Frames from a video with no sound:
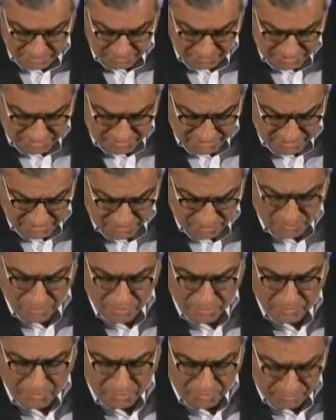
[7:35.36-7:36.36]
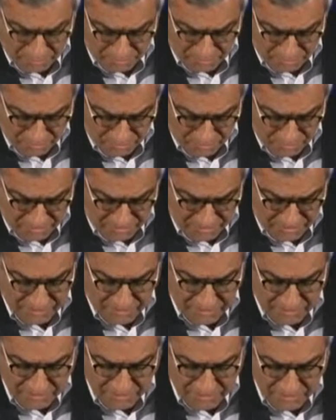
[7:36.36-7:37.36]
There is another component to the
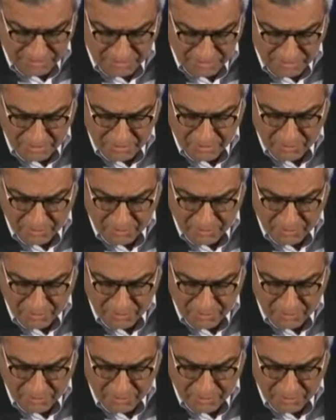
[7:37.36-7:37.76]
disease,